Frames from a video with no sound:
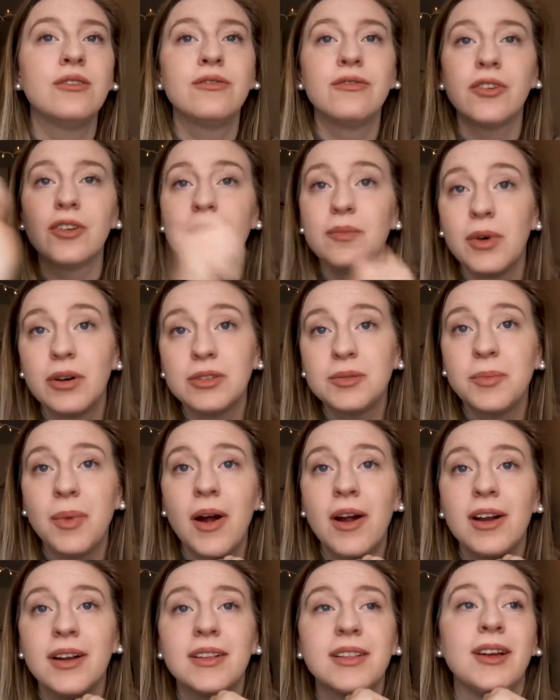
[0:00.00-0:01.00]
for the most
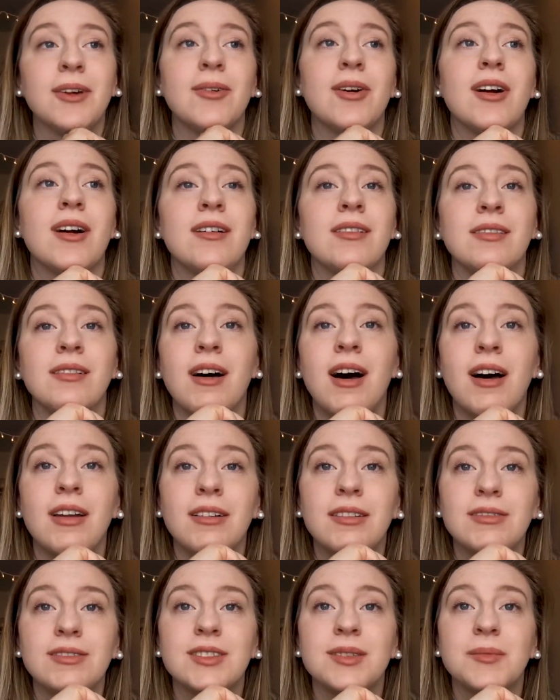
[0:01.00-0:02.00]
part, there were a lot
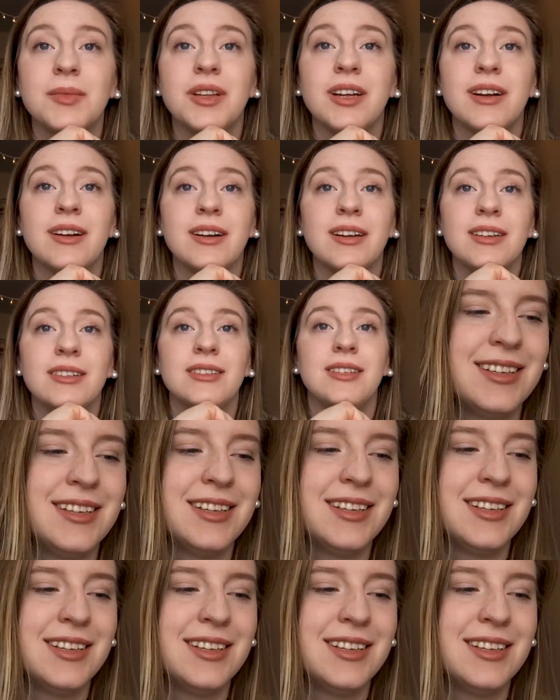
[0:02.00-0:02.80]
of similarities.